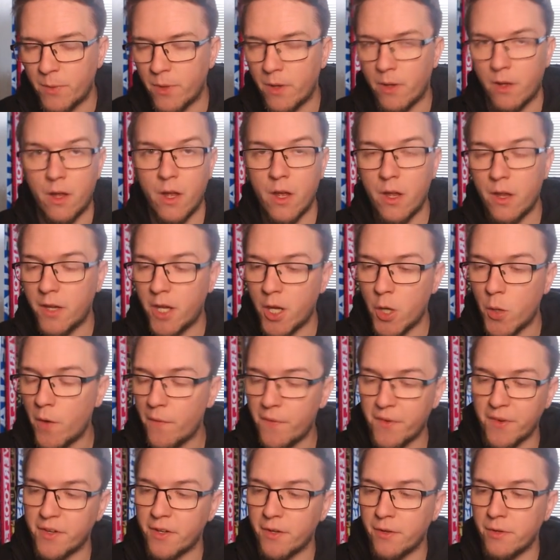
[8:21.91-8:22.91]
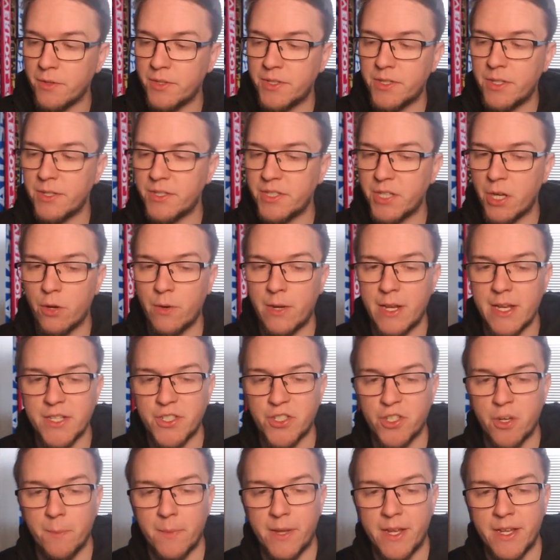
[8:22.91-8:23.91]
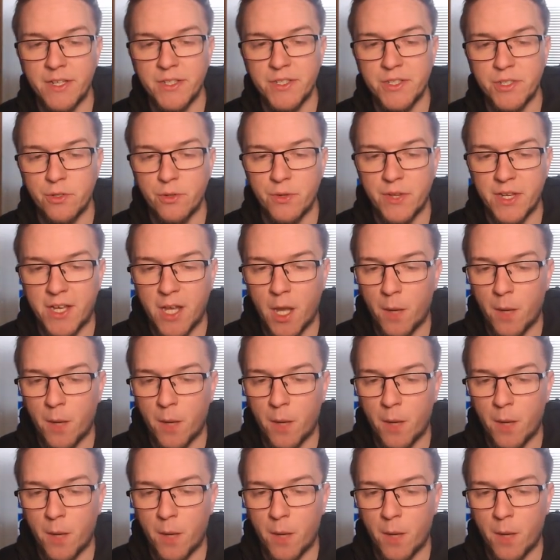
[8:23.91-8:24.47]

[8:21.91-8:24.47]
but no other news. So let's jump into